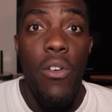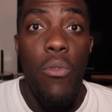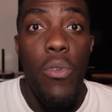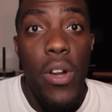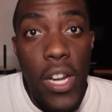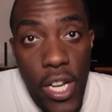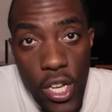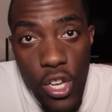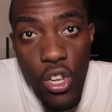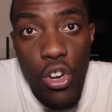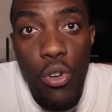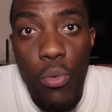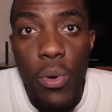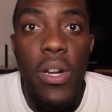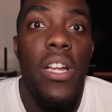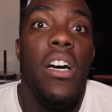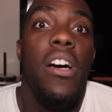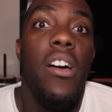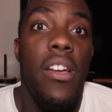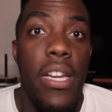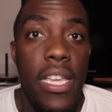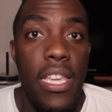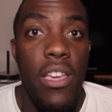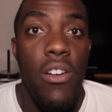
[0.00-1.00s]
with a dude with a
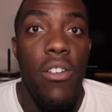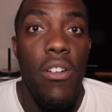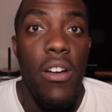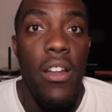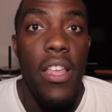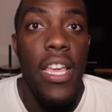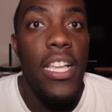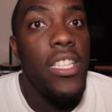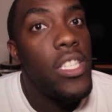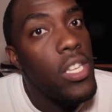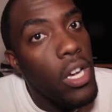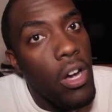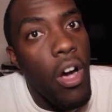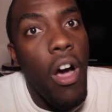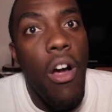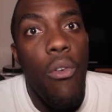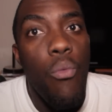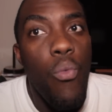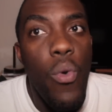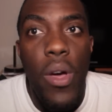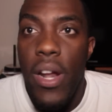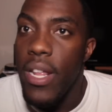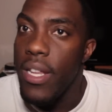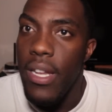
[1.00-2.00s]
hoodie on and took
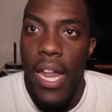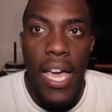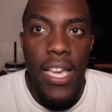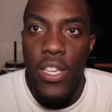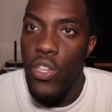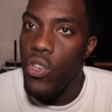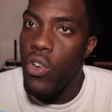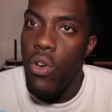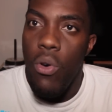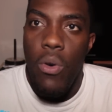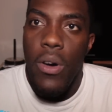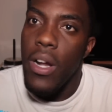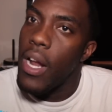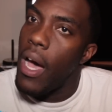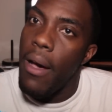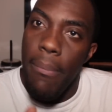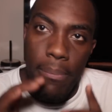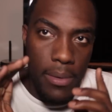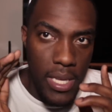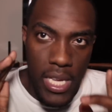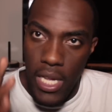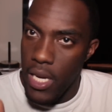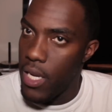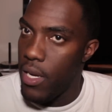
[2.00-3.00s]
off running like, you know what,
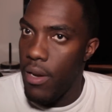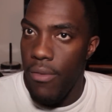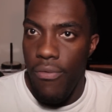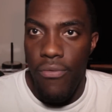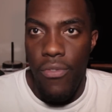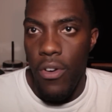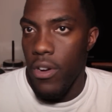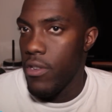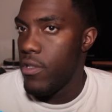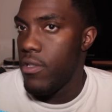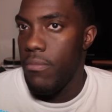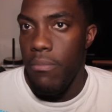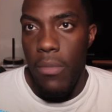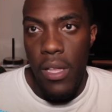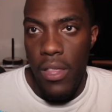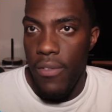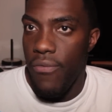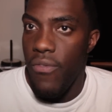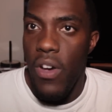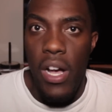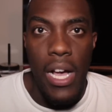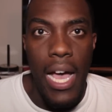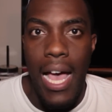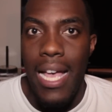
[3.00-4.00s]
I'm killing the first
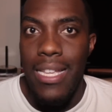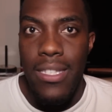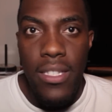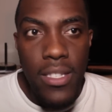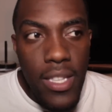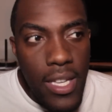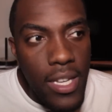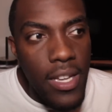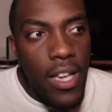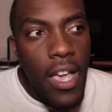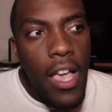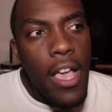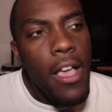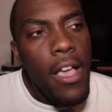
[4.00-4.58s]
motherfucker I see.